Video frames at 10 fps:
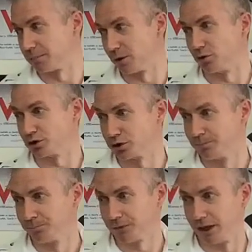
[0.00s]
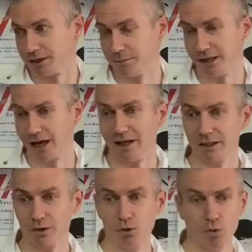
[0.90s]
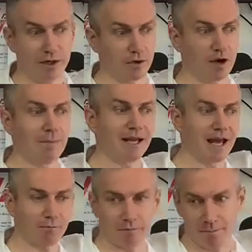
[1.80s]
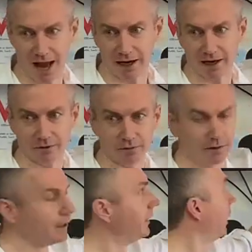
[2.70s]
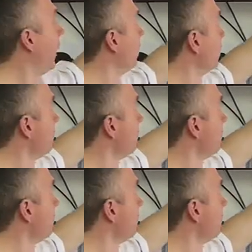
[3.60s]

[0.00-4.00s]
approach uh, to being ethical when you're coming at it from that angle. And there